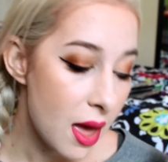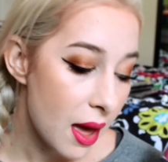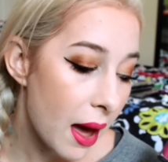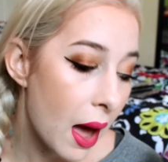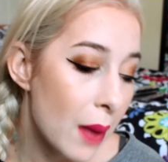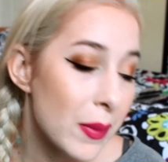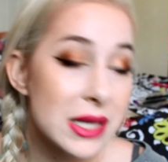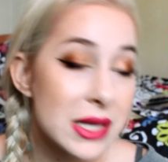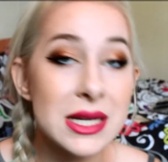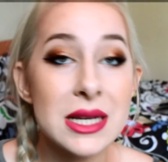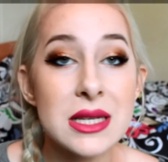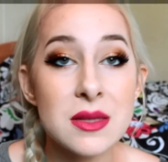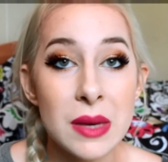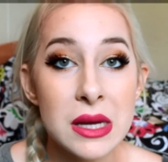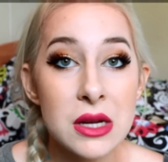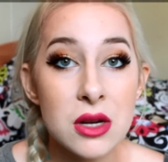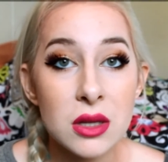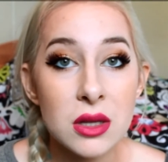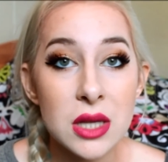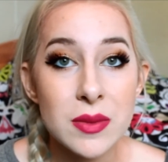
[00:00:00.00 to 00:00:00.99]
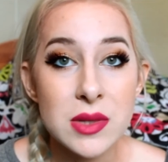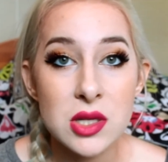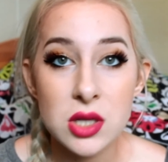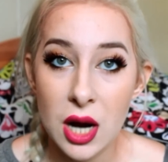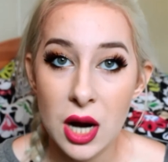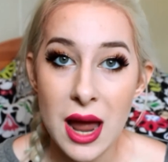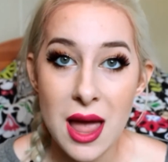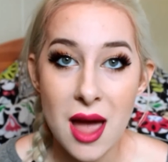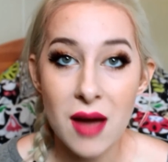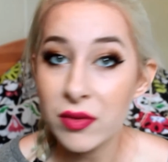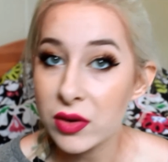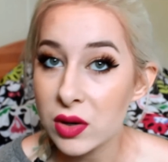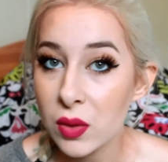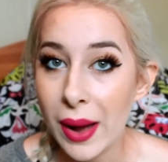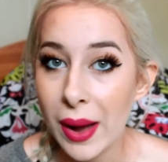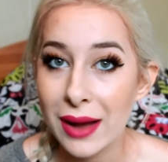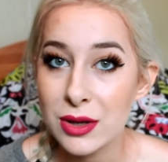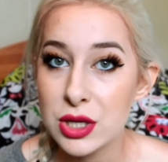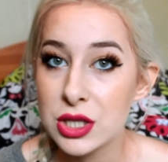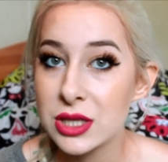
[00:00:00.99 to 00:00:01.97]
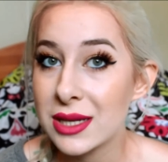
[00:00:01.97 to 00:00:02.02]
It does make your lips dry after a
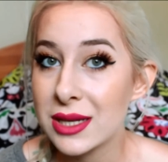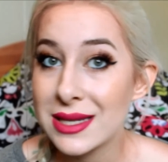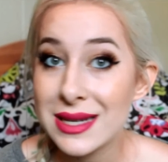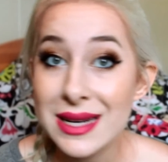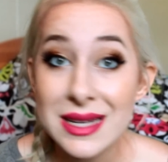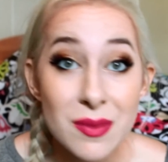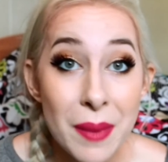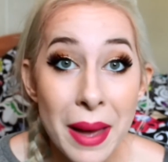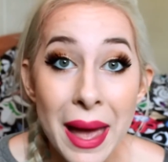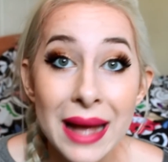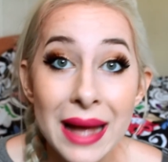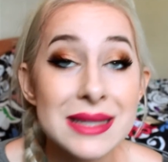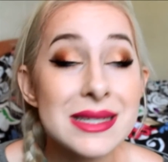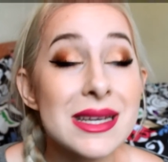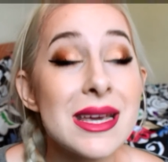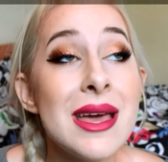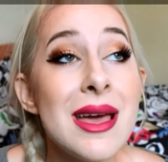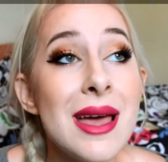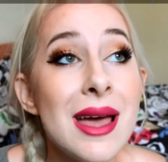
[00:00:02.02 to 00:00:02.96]
while just because it is matte.